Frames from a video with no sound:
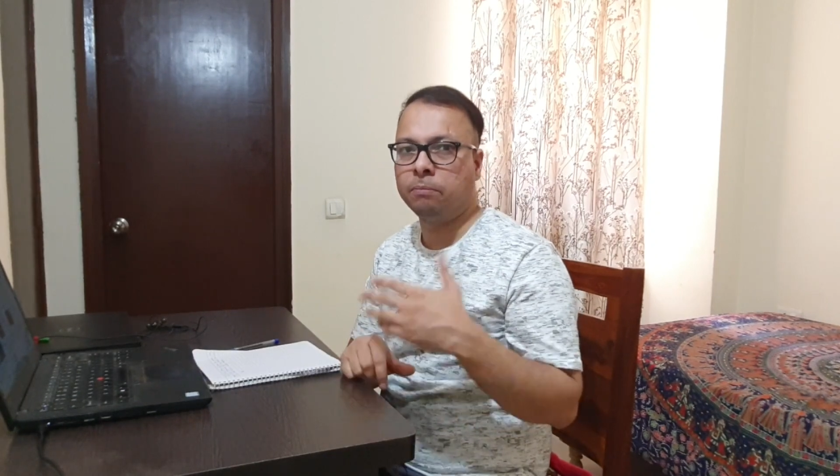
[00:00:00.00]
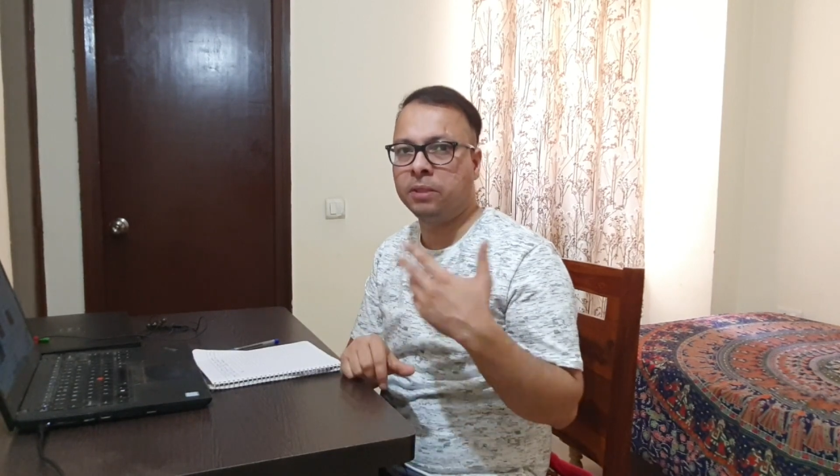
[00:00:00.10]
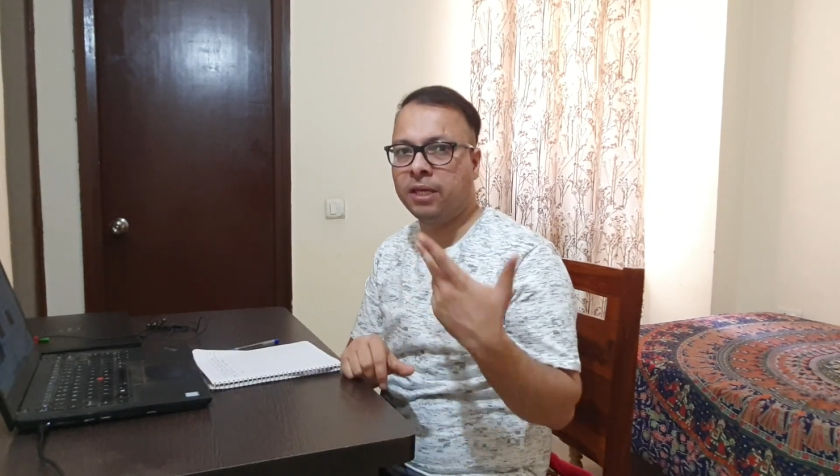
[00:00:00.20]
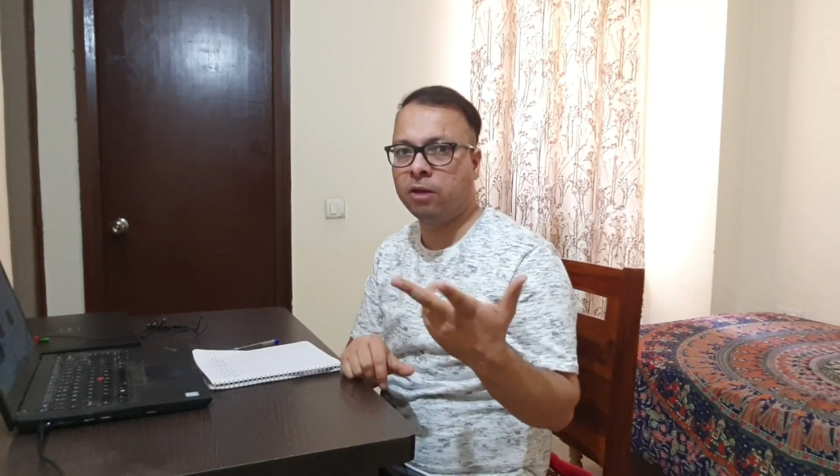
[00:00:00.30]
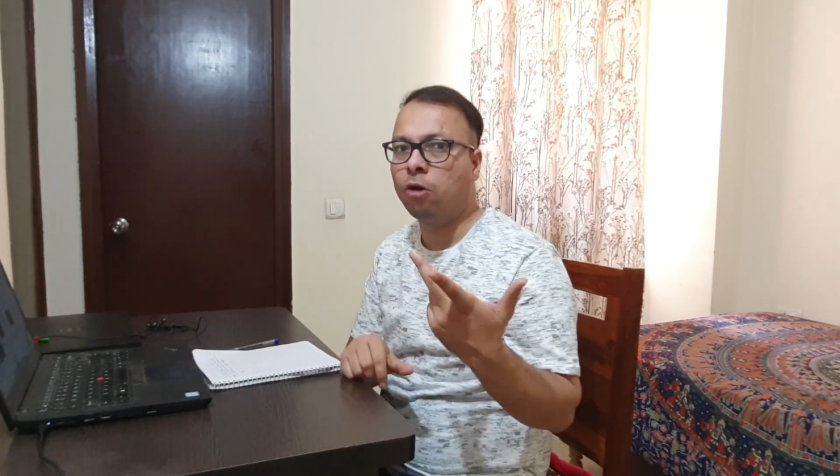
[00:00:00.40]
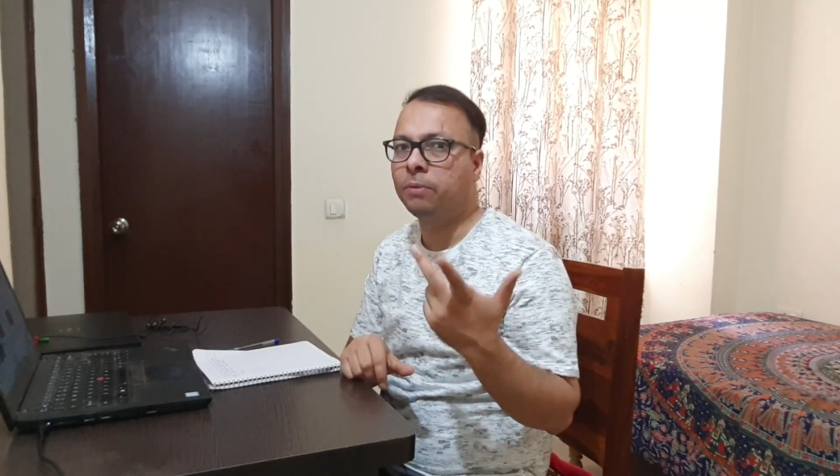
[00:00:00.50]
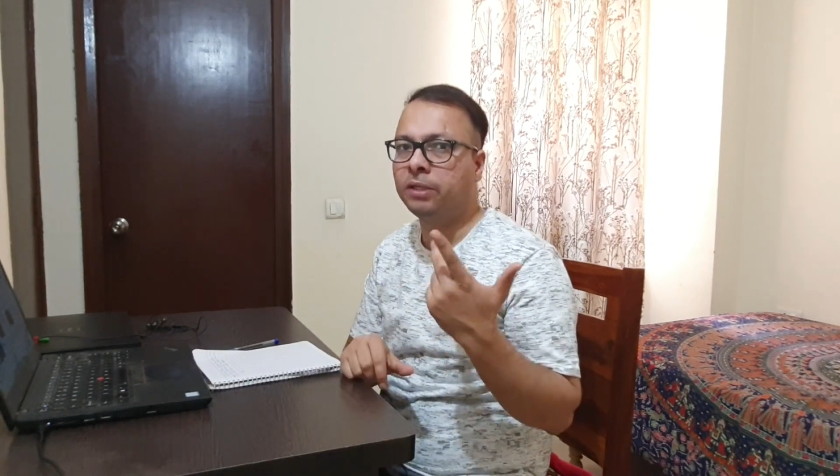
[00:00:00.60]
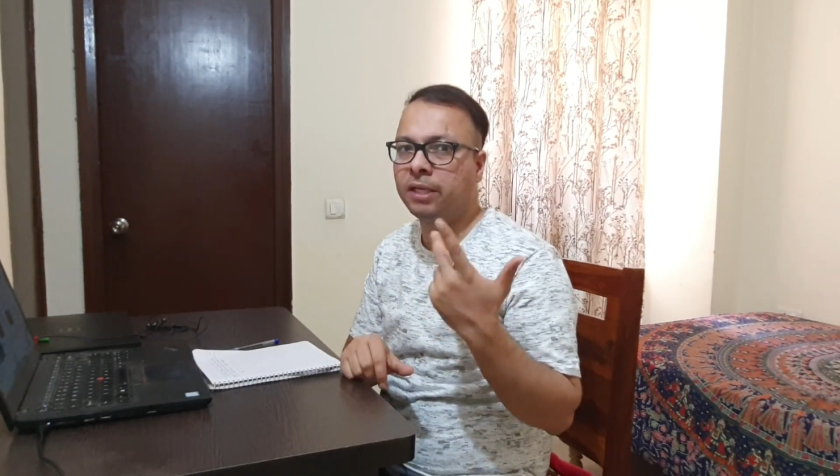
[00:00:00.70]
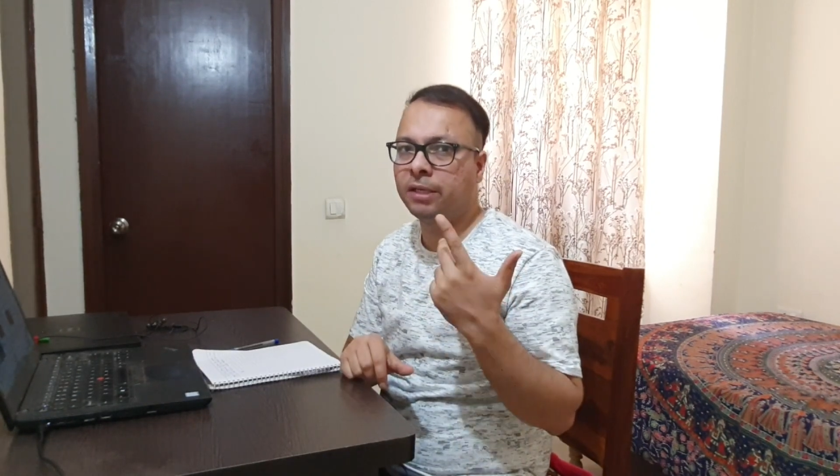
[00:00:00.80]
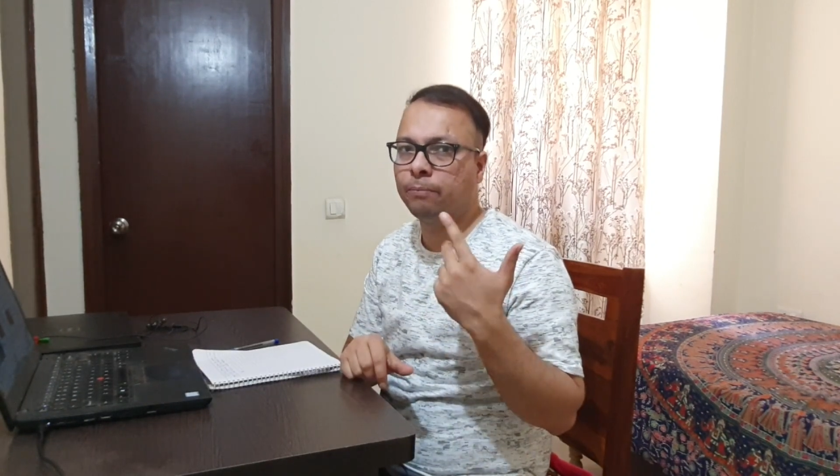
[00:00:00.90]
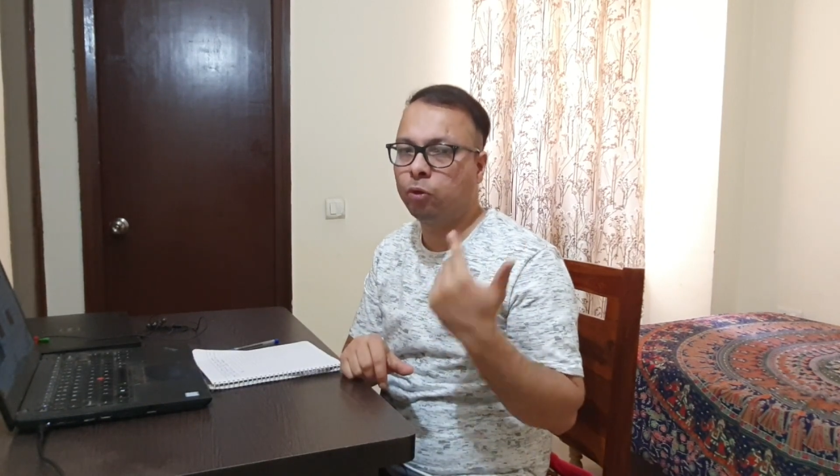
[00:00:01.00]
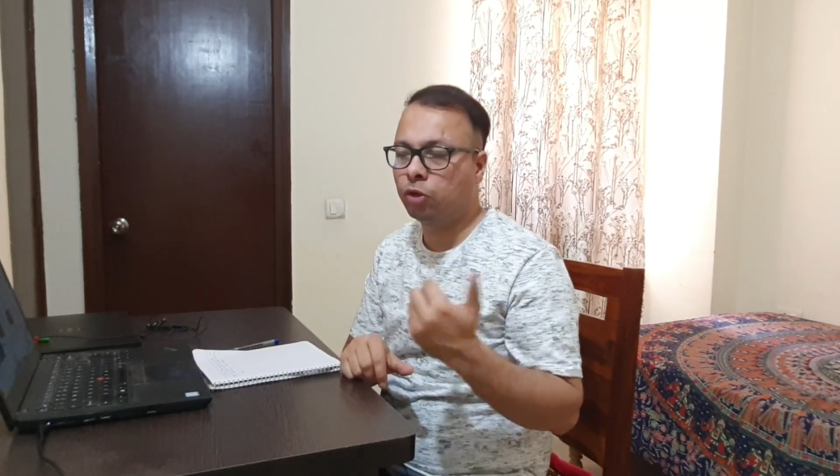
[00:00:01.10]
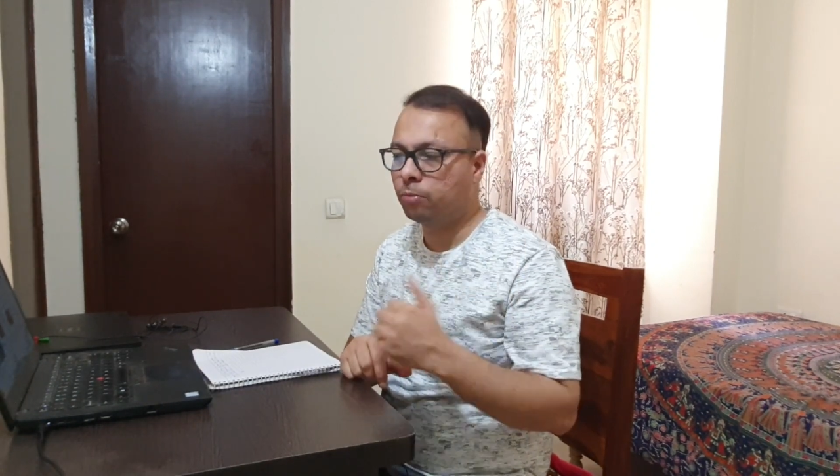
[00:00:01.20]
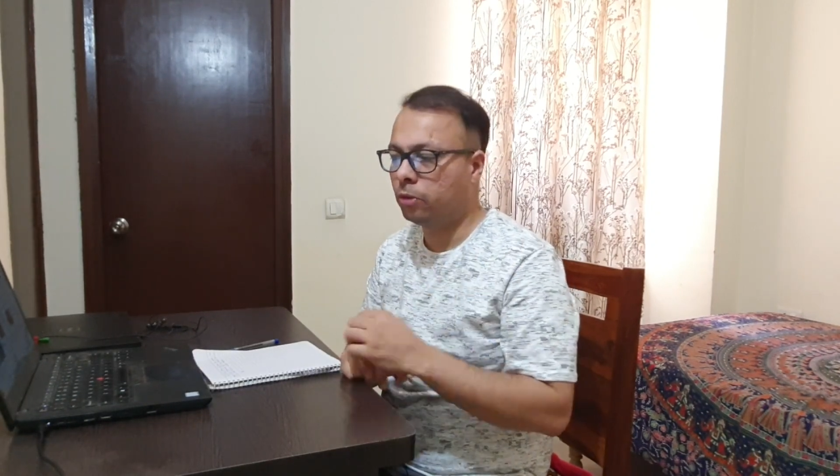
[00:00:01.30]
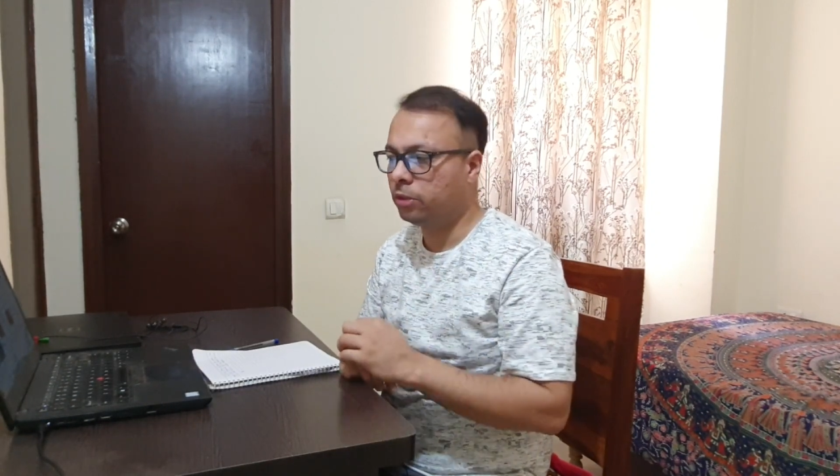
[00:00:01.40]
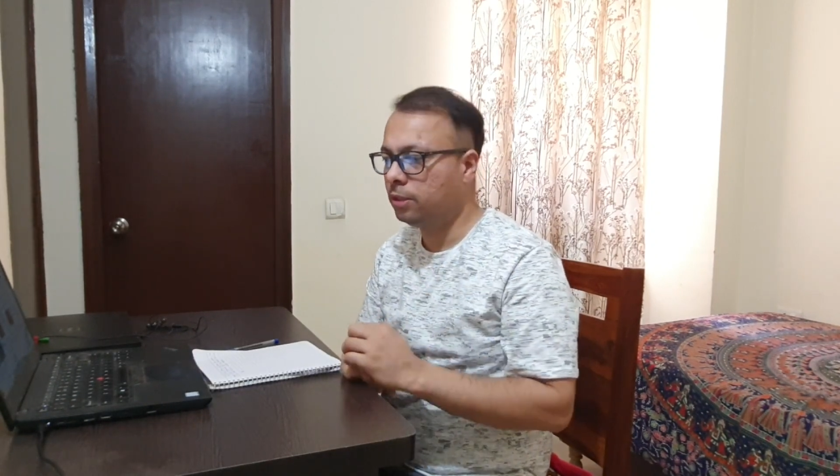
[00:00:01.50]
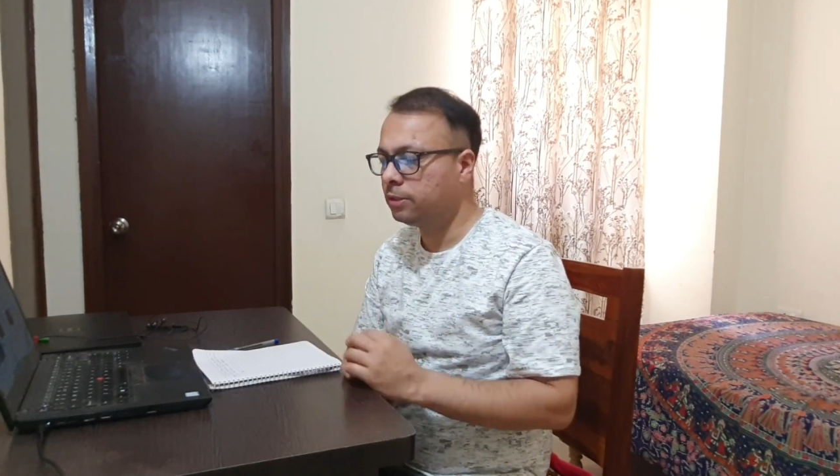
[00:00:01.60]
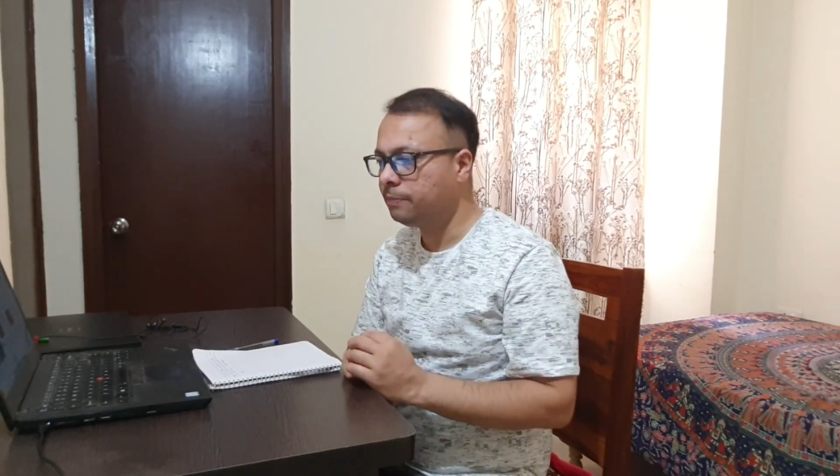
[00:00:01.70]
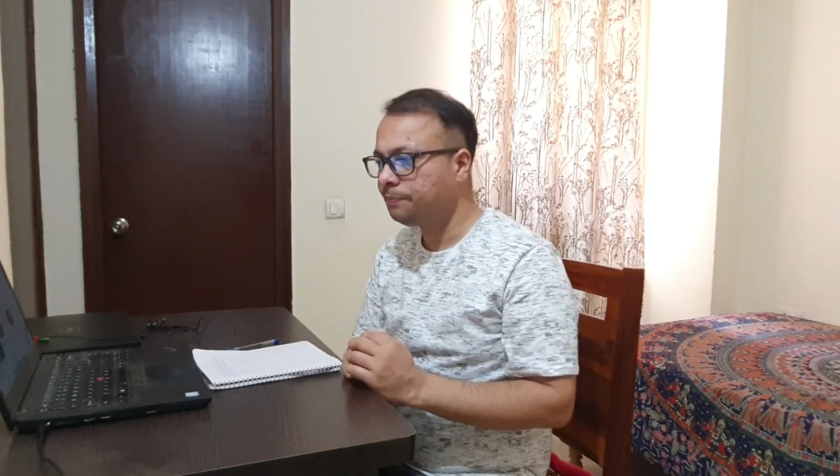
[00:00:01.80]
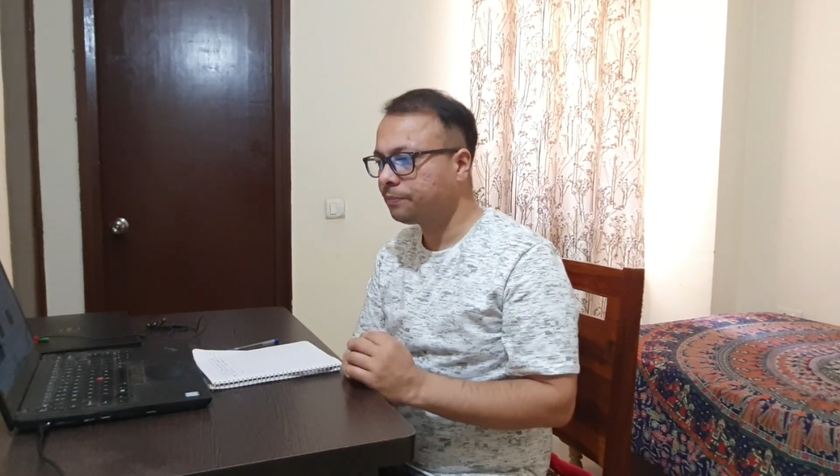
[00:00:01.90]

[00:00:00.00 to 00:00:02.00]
they are operating in both models.